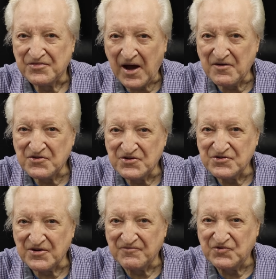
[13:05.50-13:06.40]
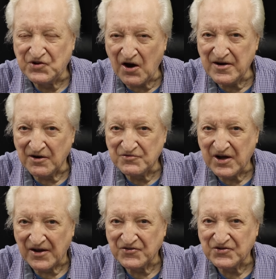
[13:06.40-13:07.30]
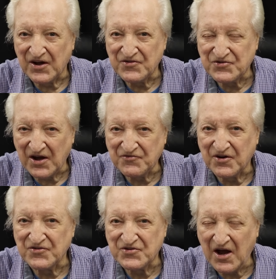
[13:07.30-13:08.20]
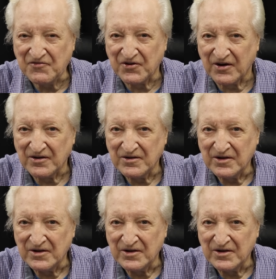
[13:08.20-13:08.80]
thousands of dyno tests, etc., etc.